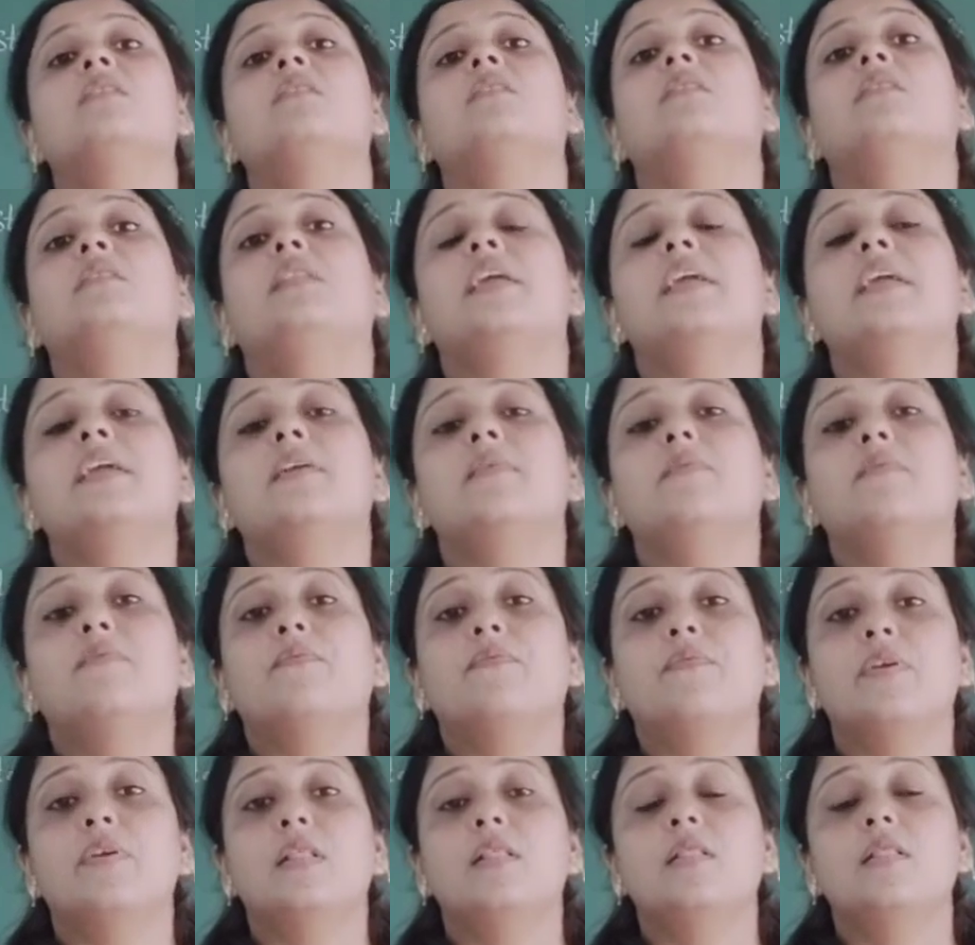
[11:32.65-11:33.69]
they
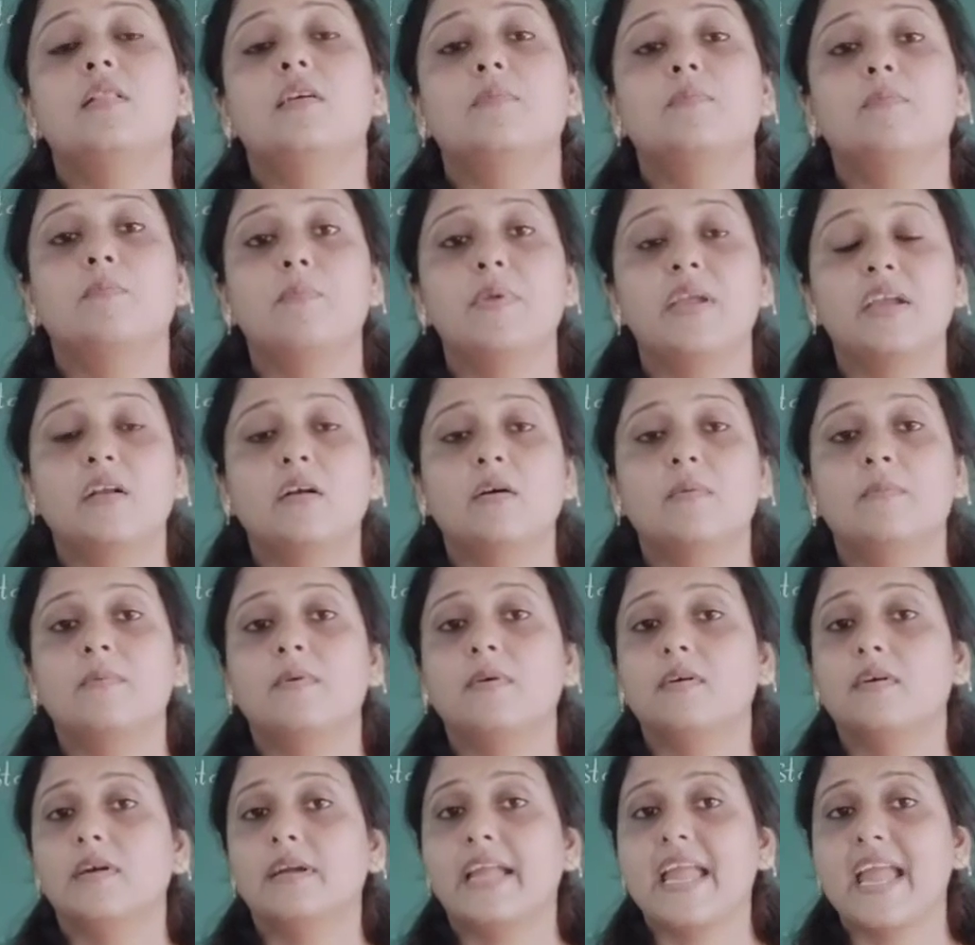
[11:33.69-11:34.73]
will
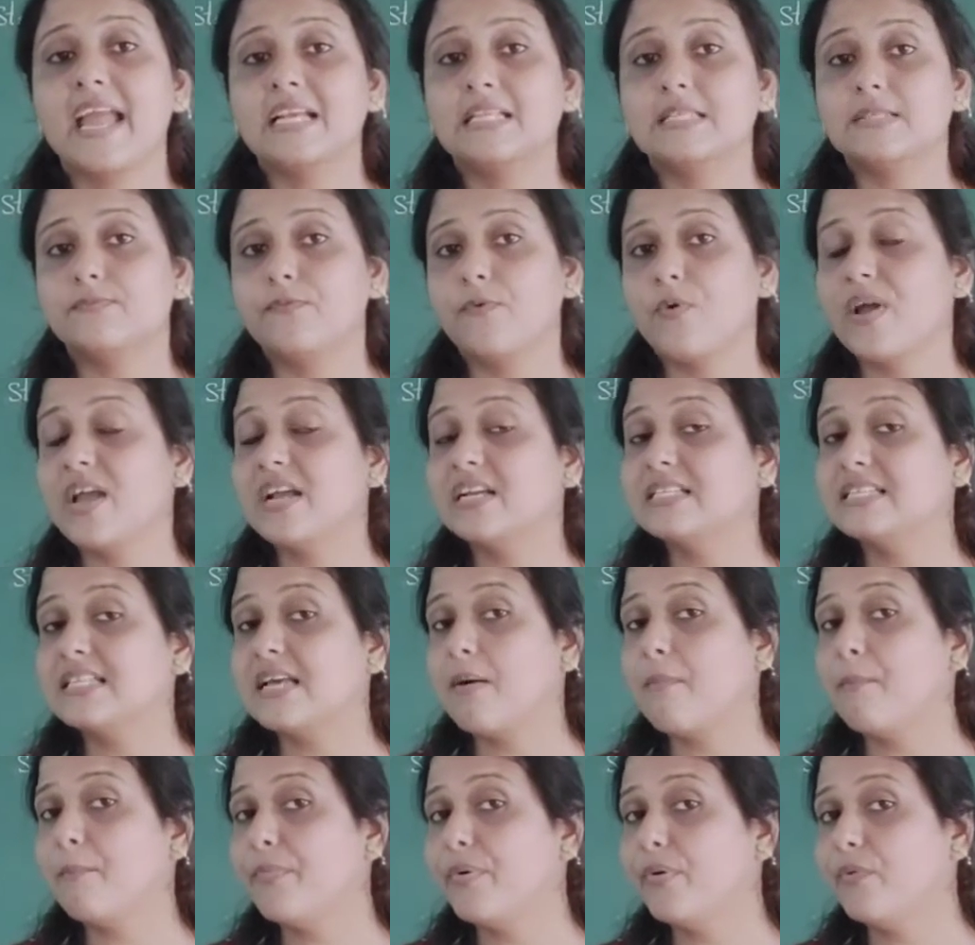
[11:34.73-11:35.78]
become gas. For
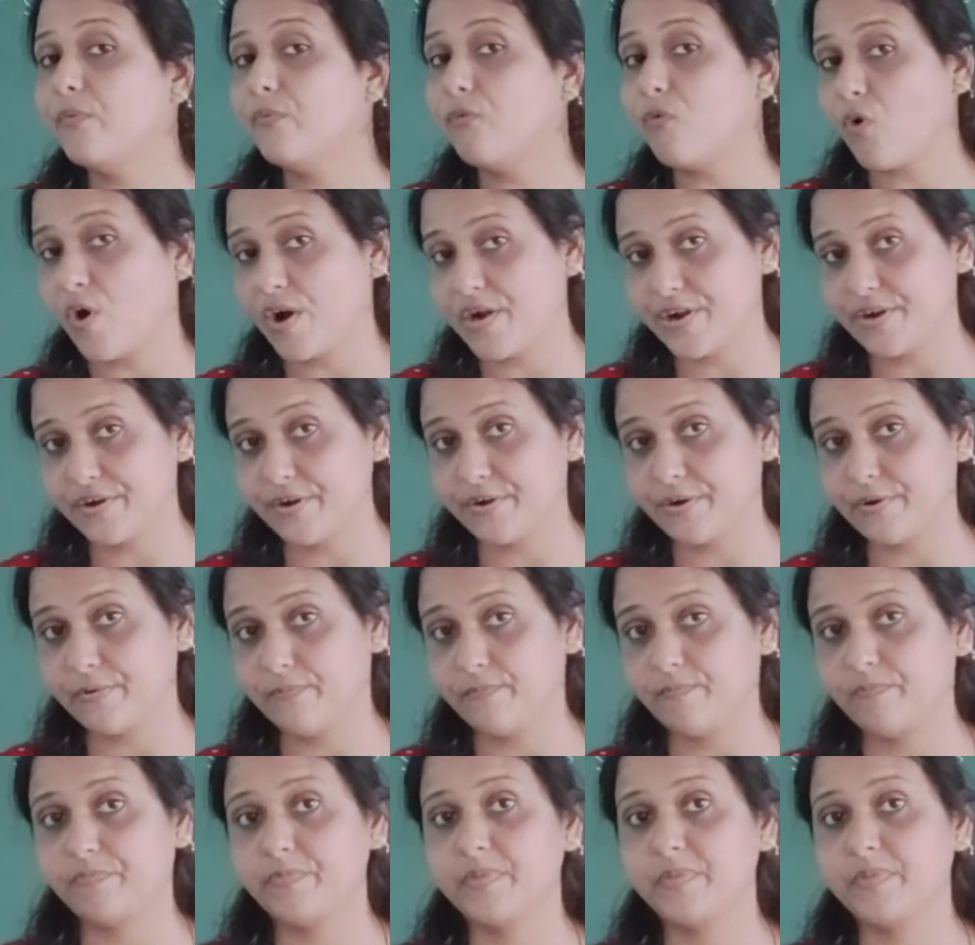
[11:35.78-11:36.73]
example, water.